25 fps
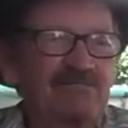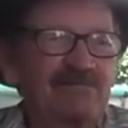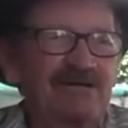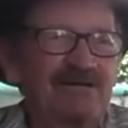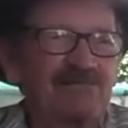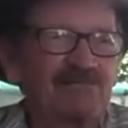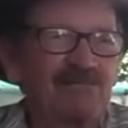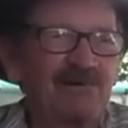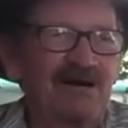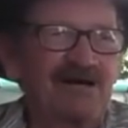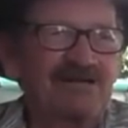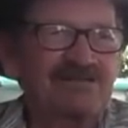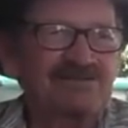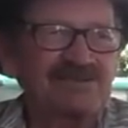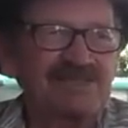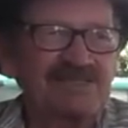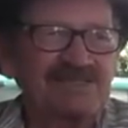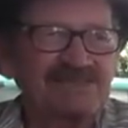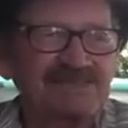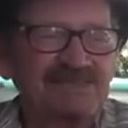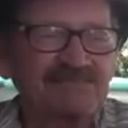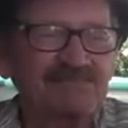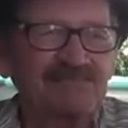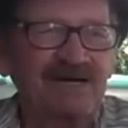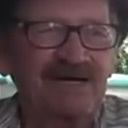way a while and see
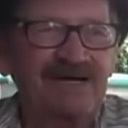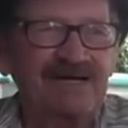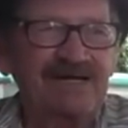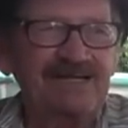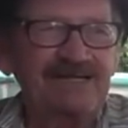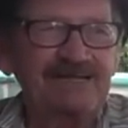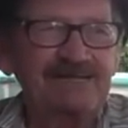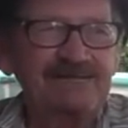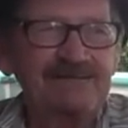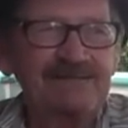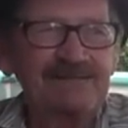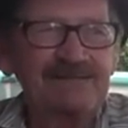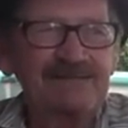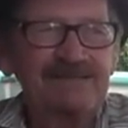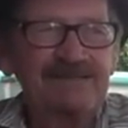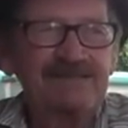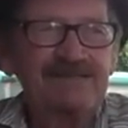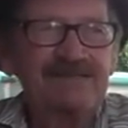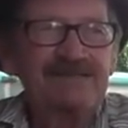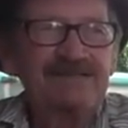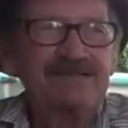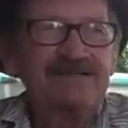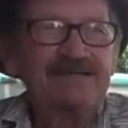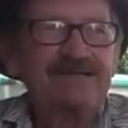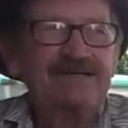somebody. And
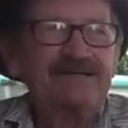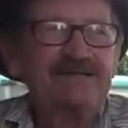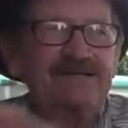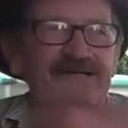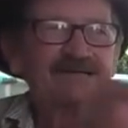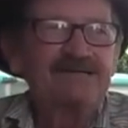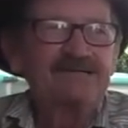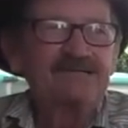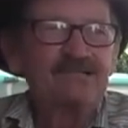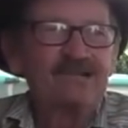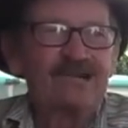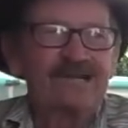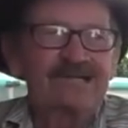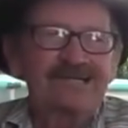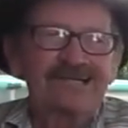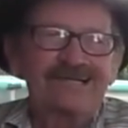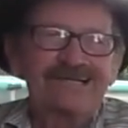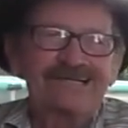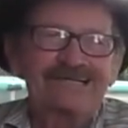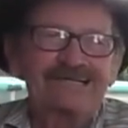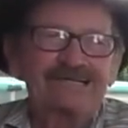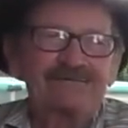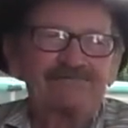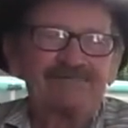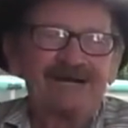directly he
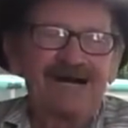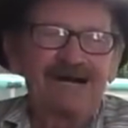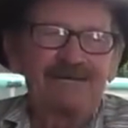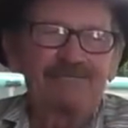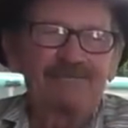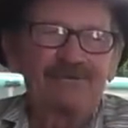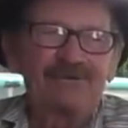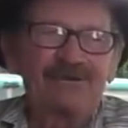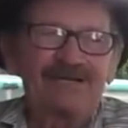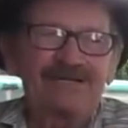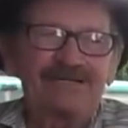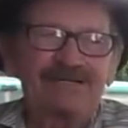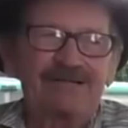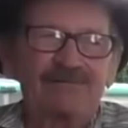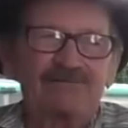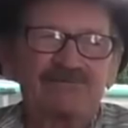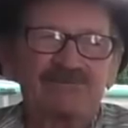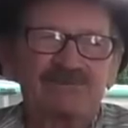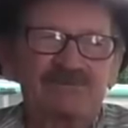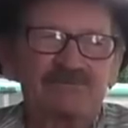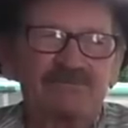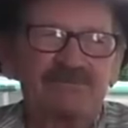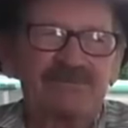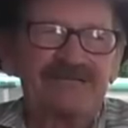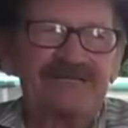come by pretty
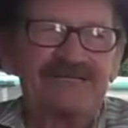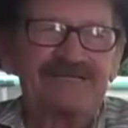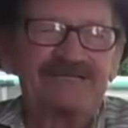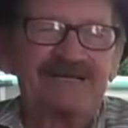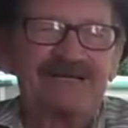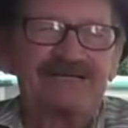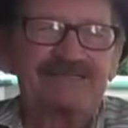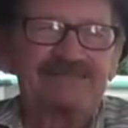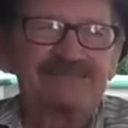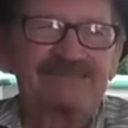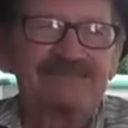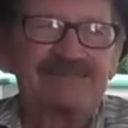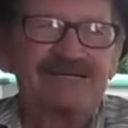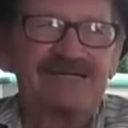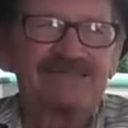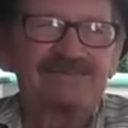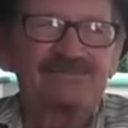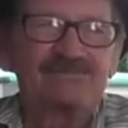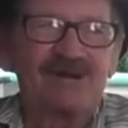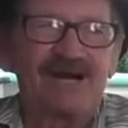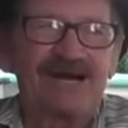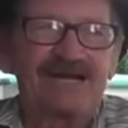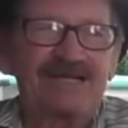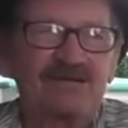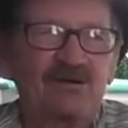close to me and I was, I was
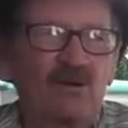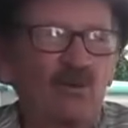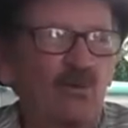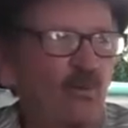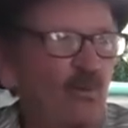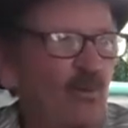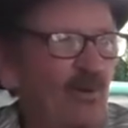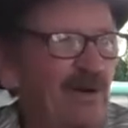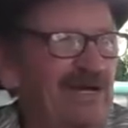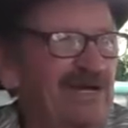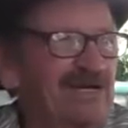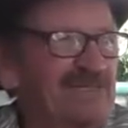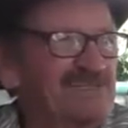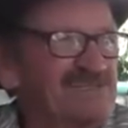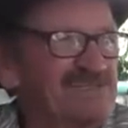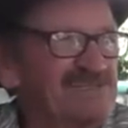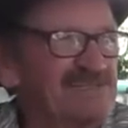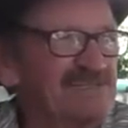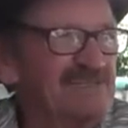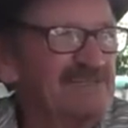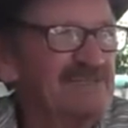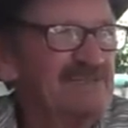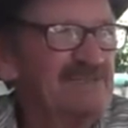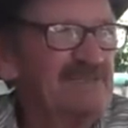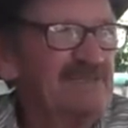riding old
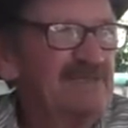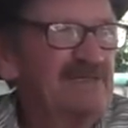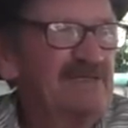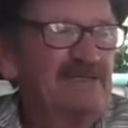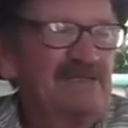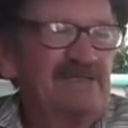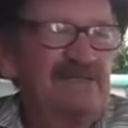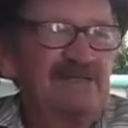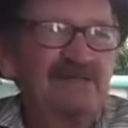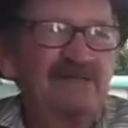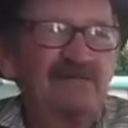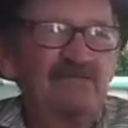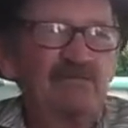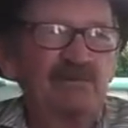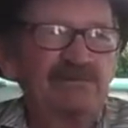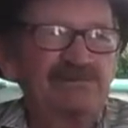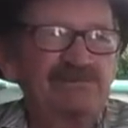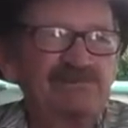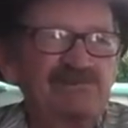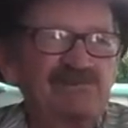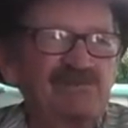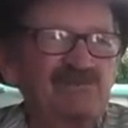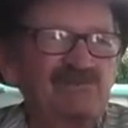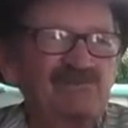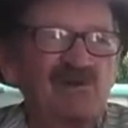Wes, which
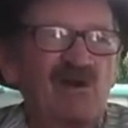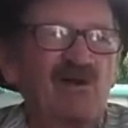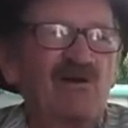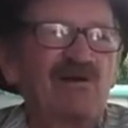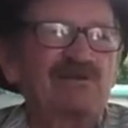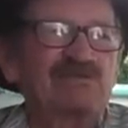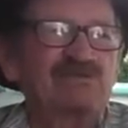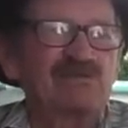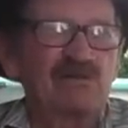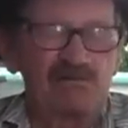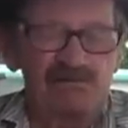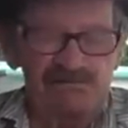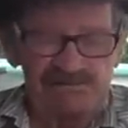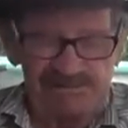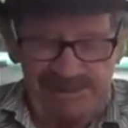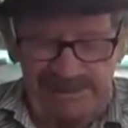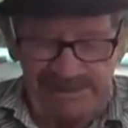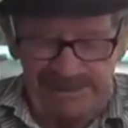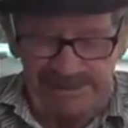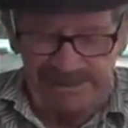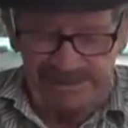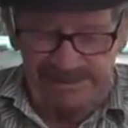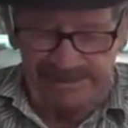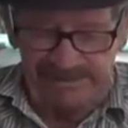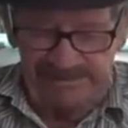is the sorriest horse I
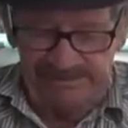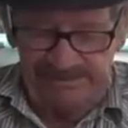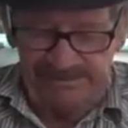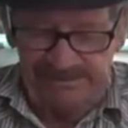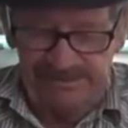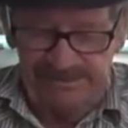had.